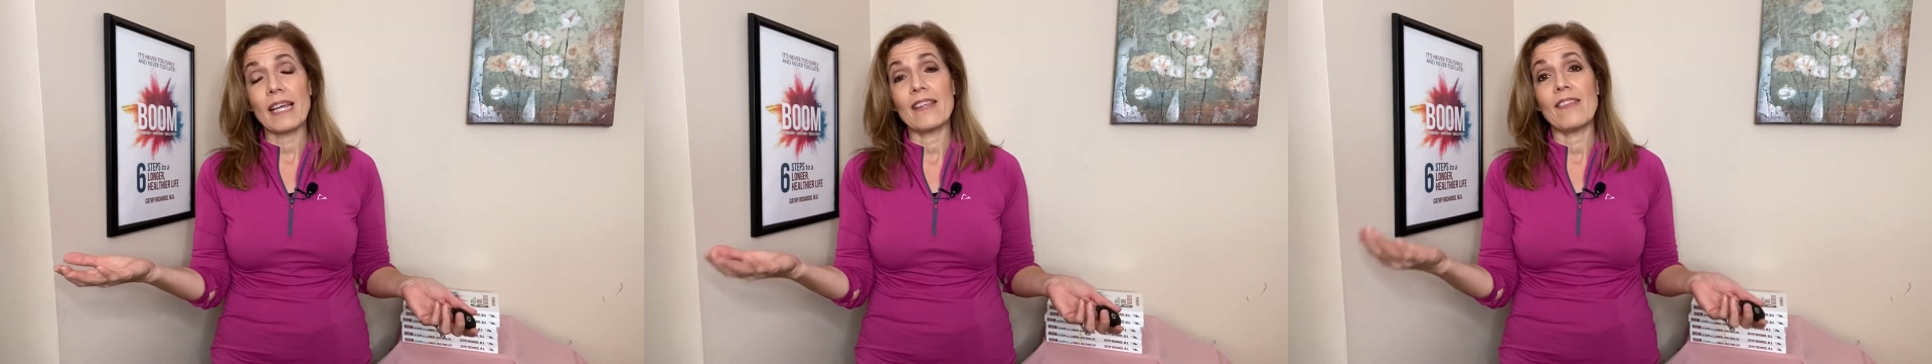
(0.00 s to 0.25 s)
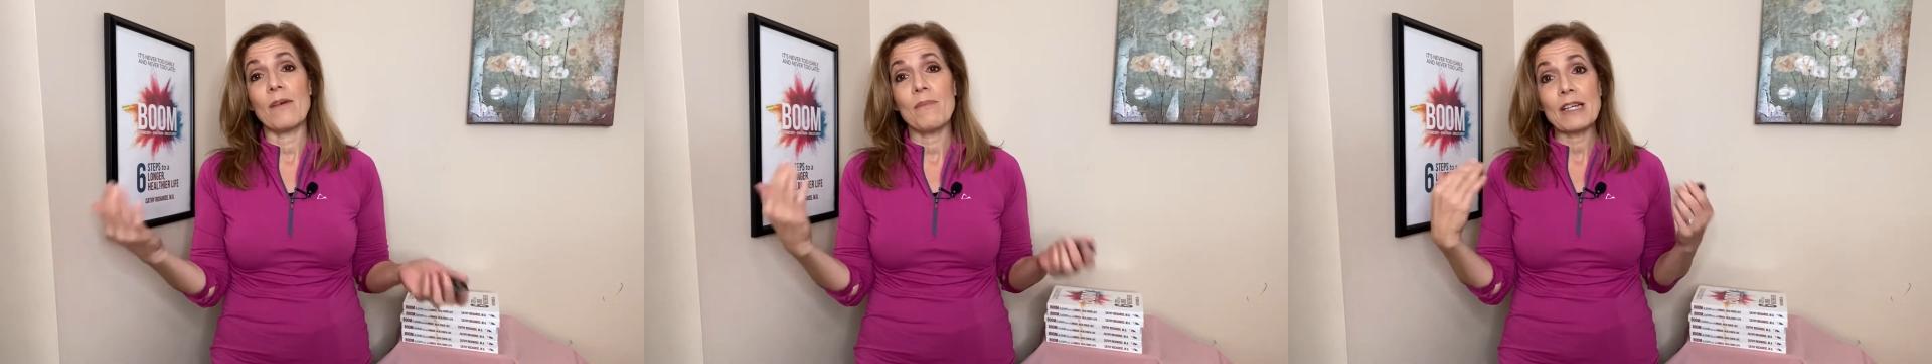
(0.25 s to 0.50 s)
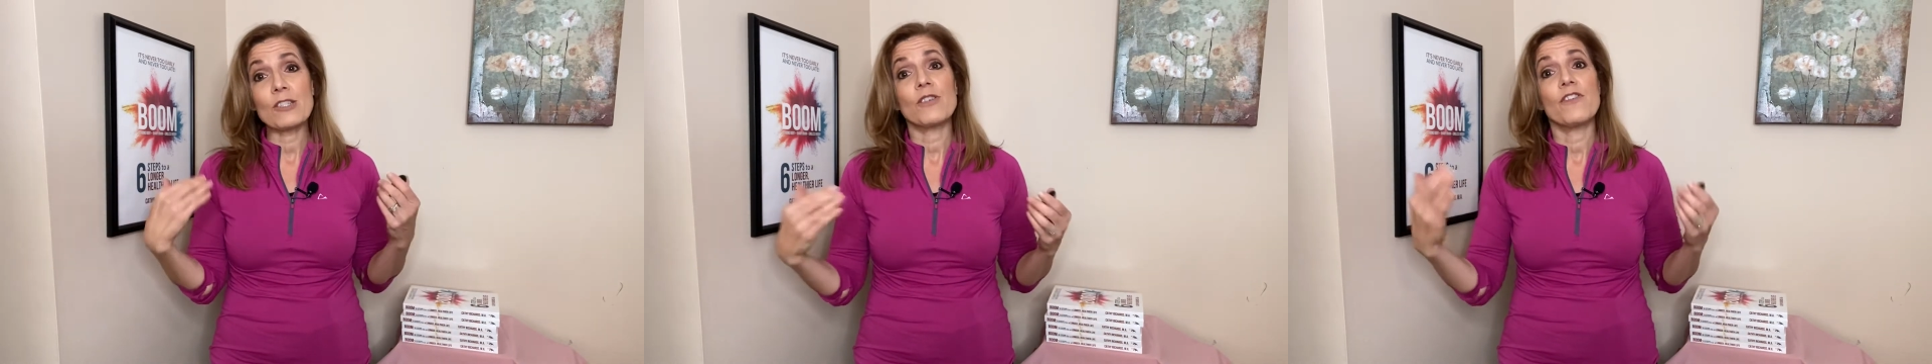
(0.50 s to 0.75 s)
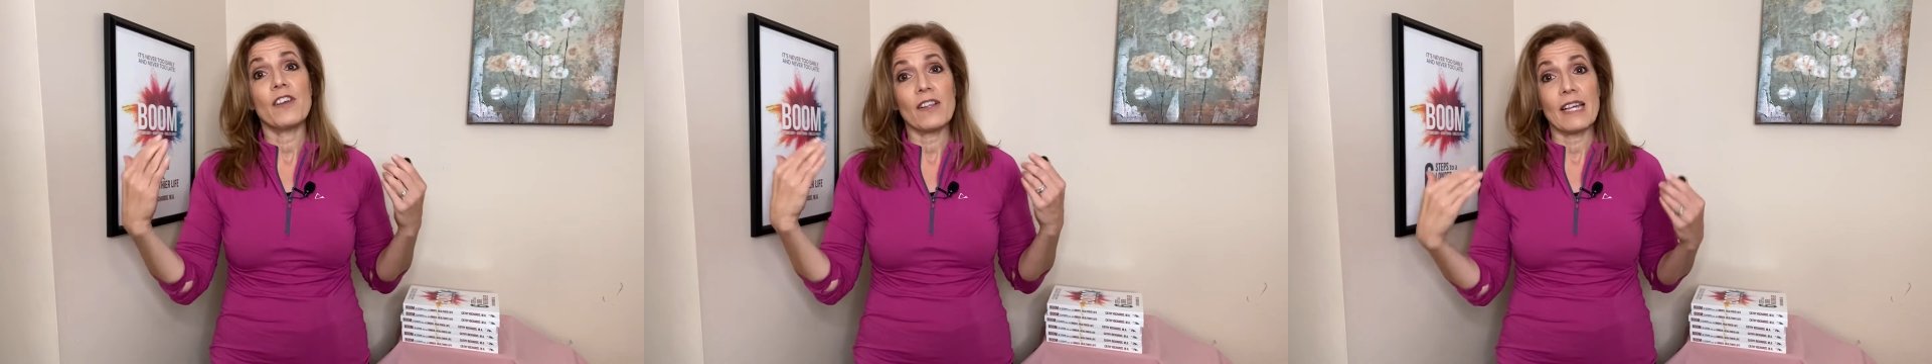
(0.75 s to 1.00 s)
that makes you
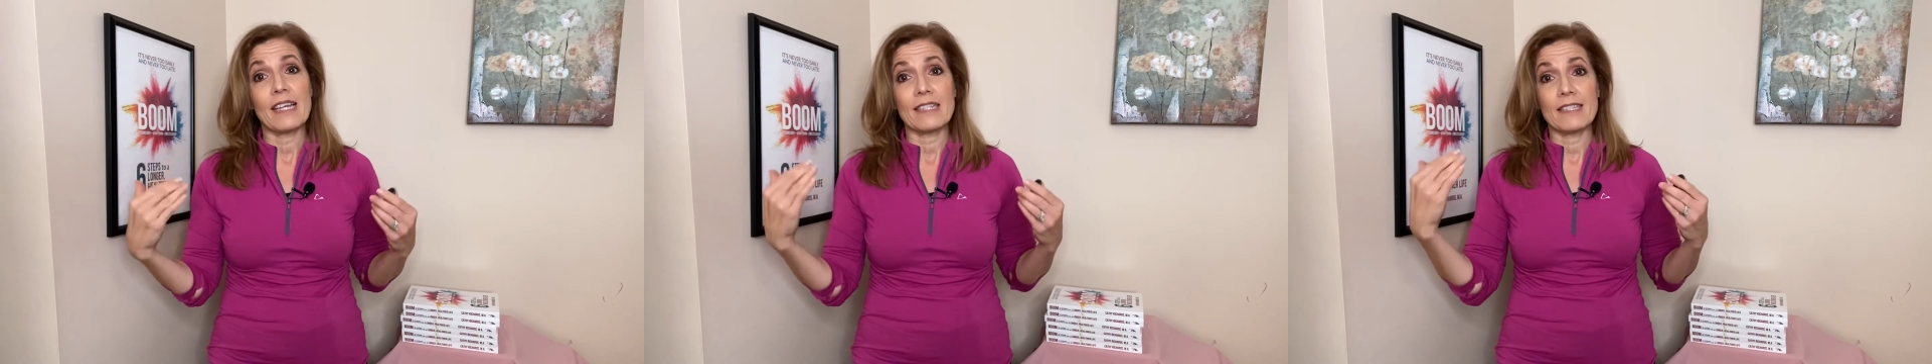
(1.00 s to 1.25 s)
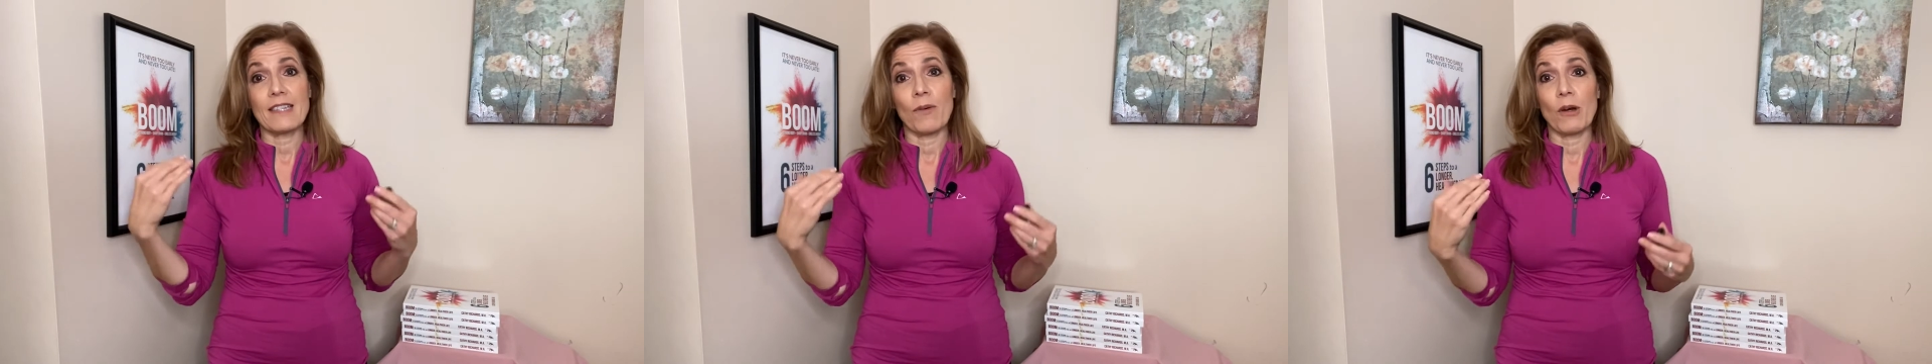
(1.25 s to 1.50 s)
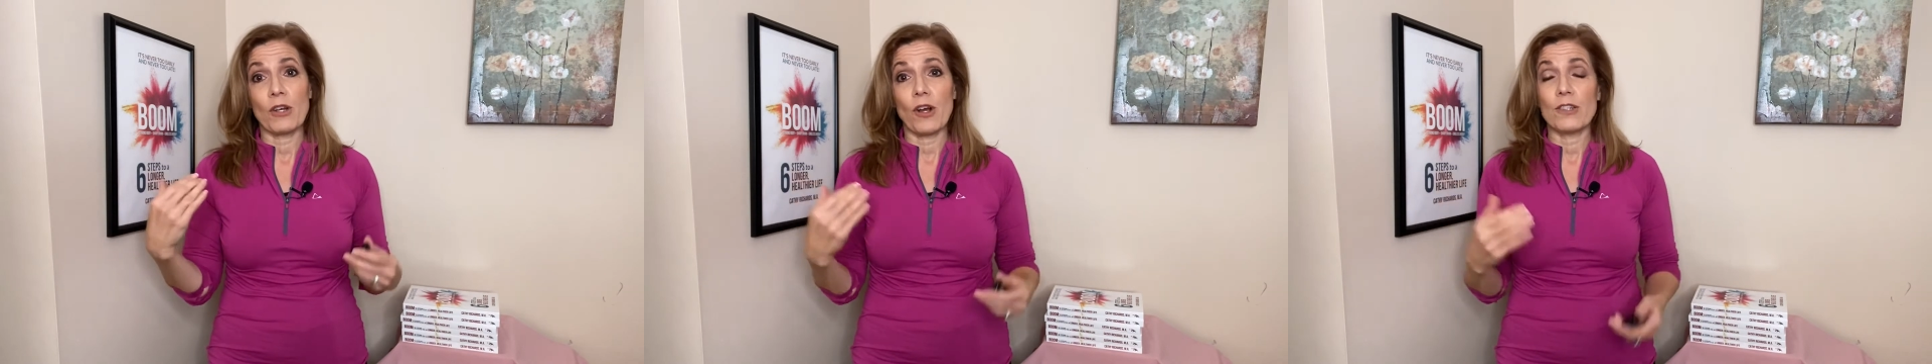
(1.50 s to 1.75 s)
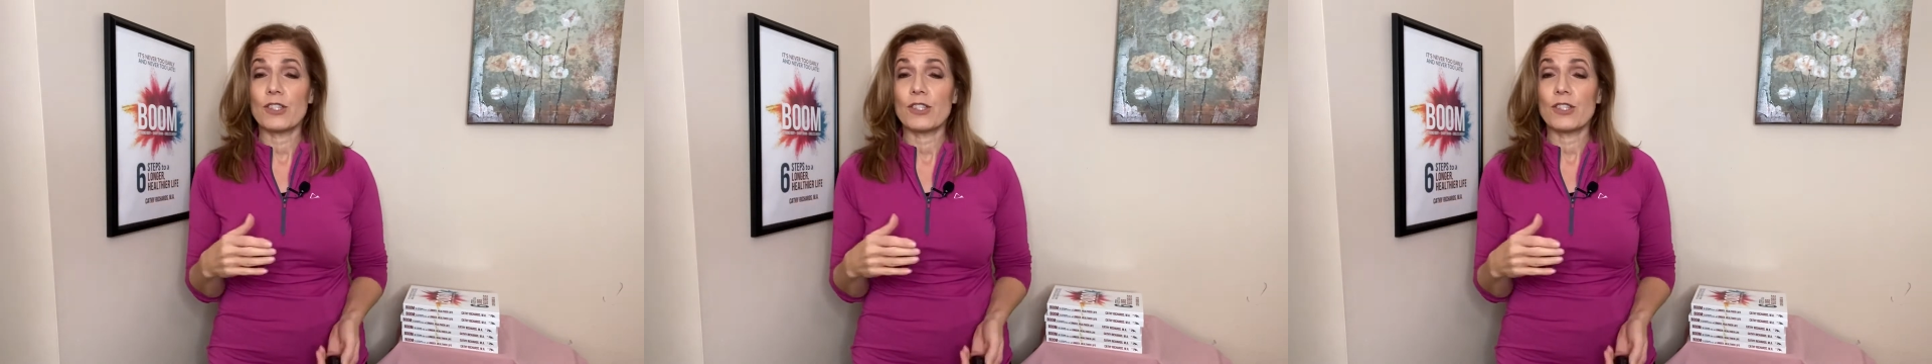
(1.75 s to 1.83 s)
feel like it's somewhat hard.